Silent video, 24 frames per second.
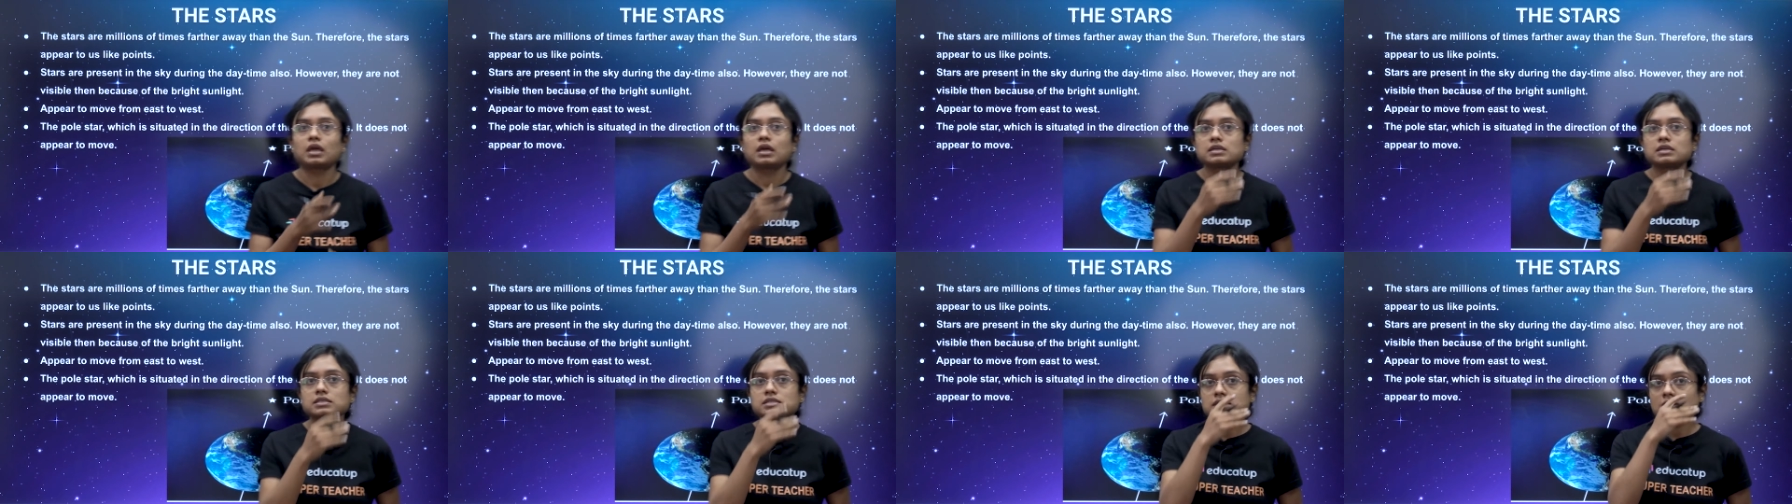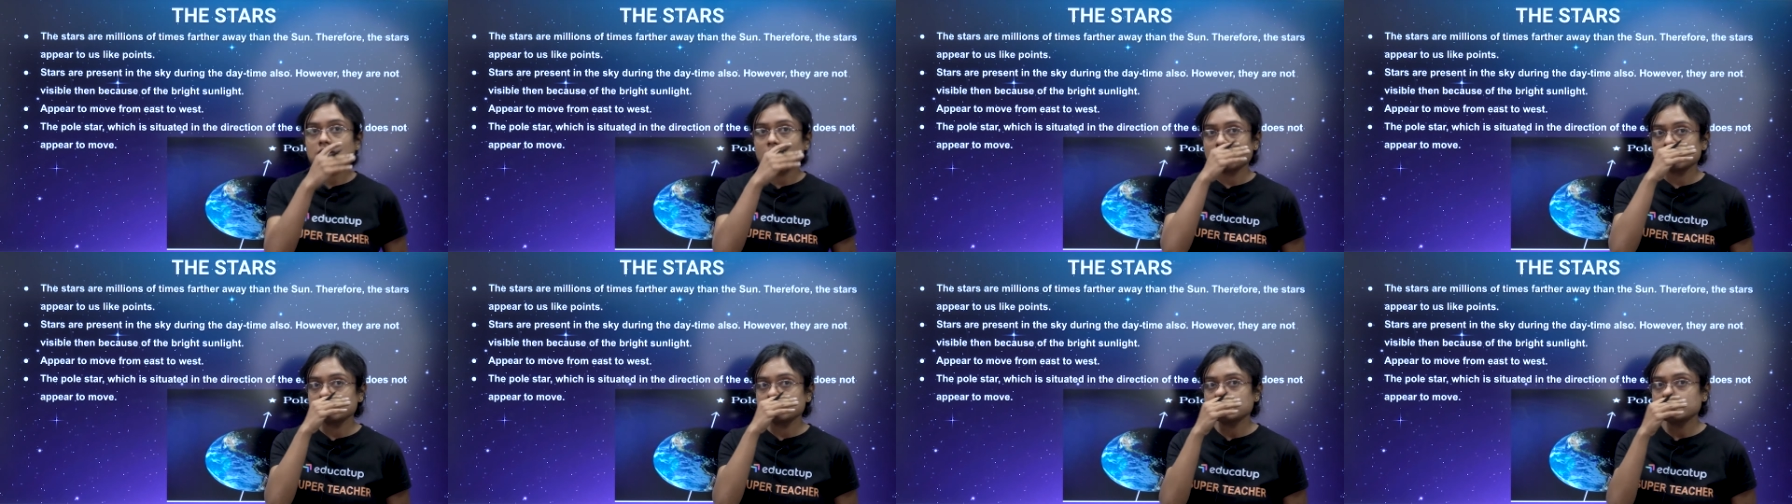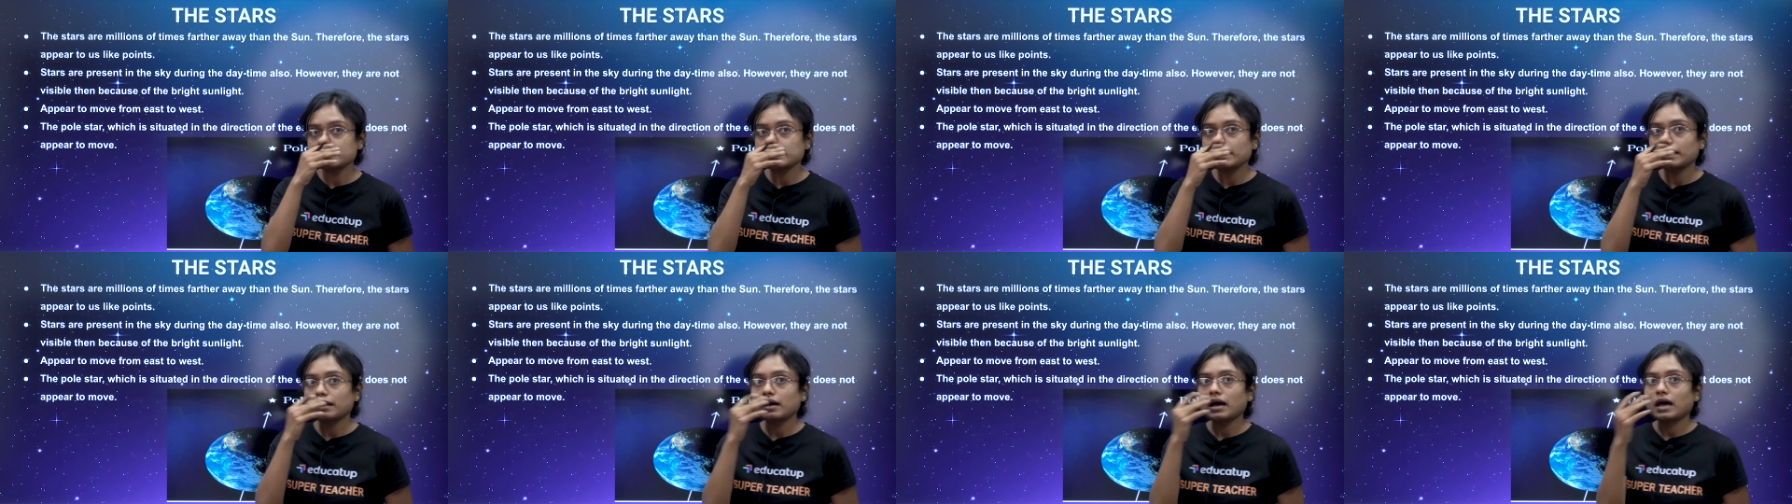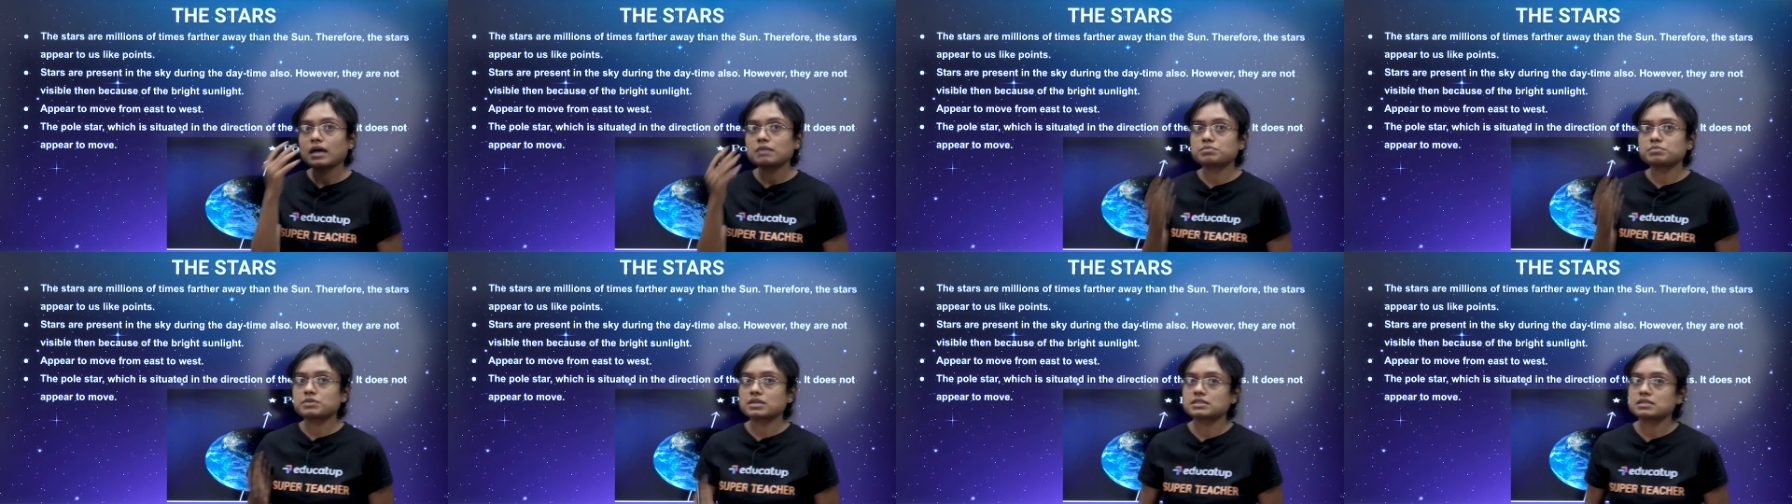Stars
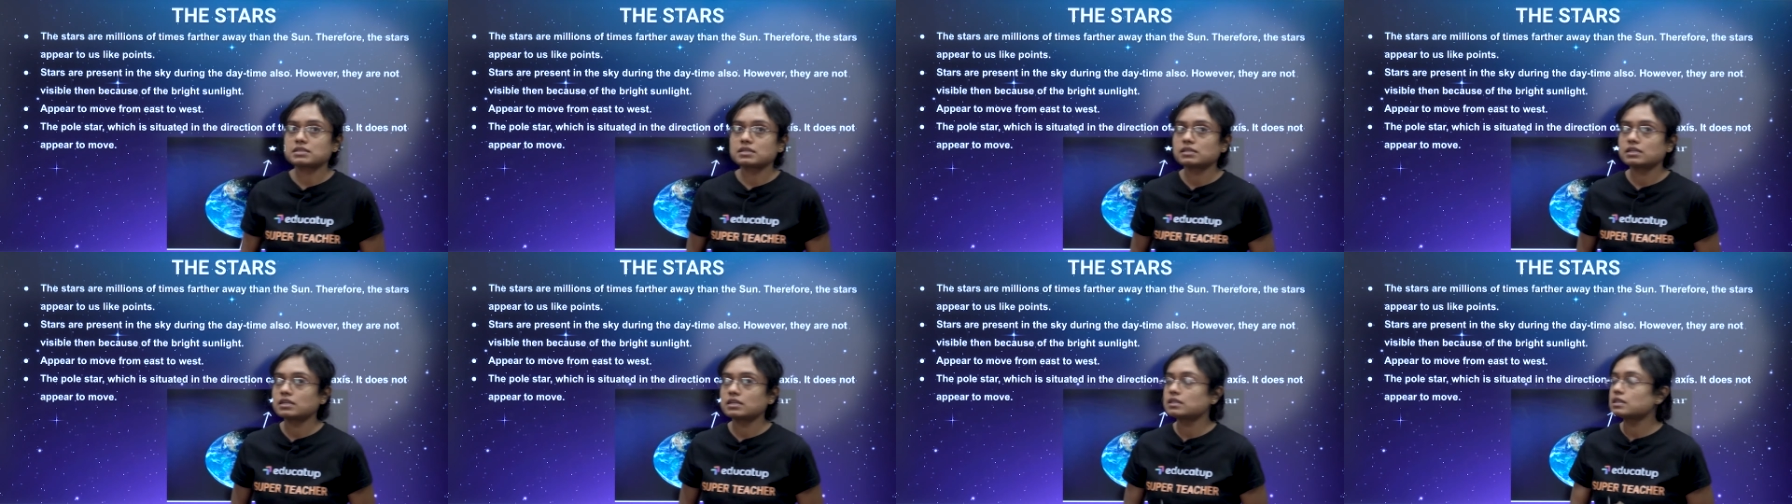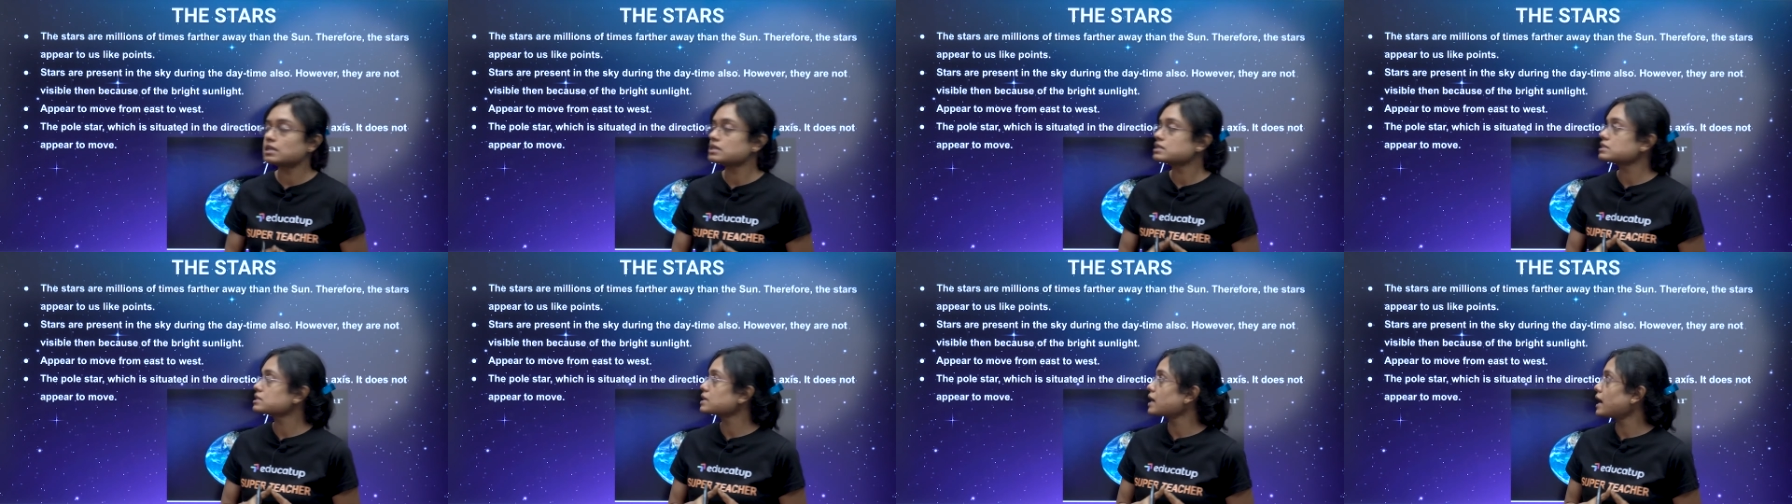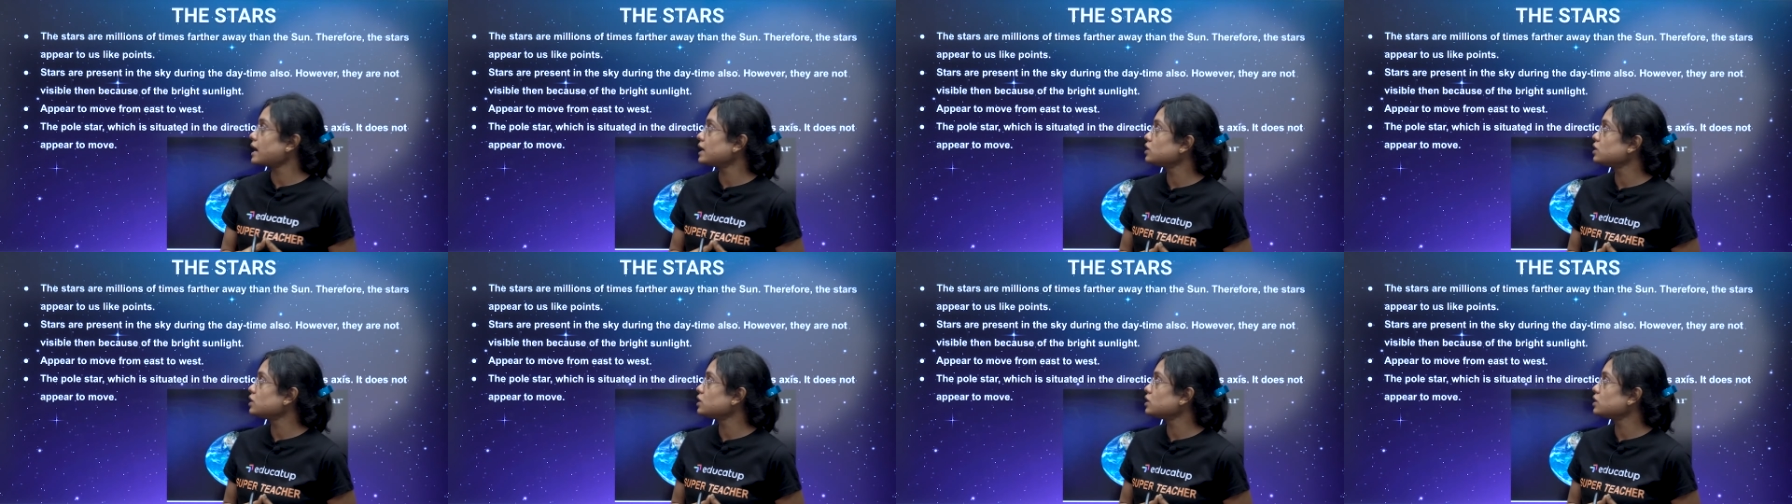are present in the sky